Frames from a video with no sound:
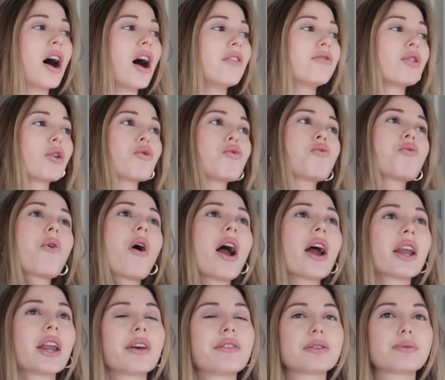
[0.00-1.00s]
a
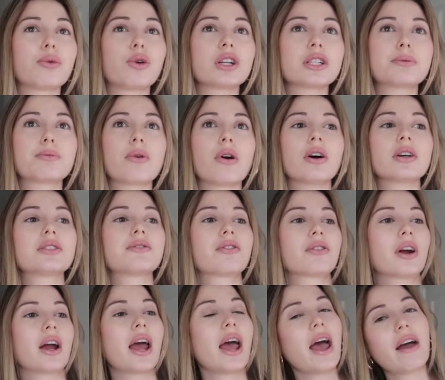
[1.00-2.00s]
variety of sports bras
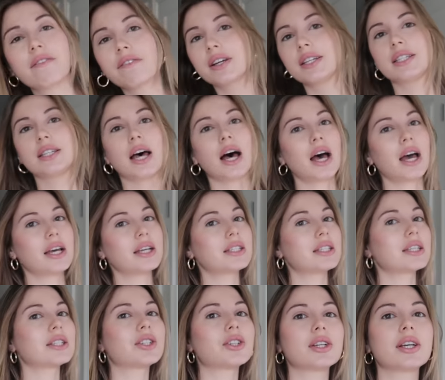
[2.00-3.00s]
for every size.
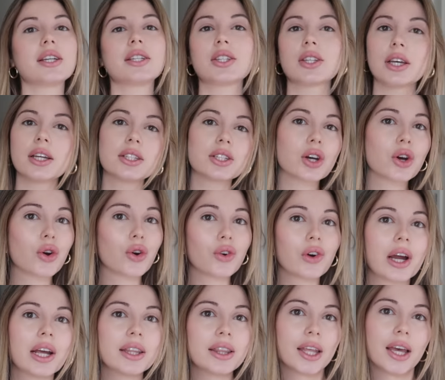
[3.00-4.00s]
It's, it's, it's a
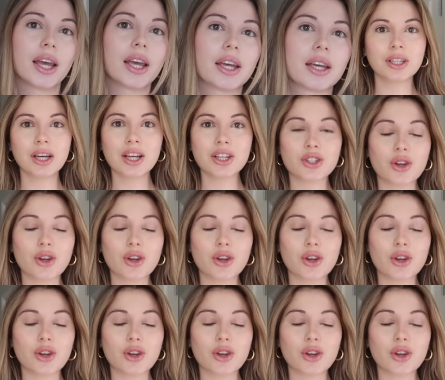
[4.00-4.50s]
great thing.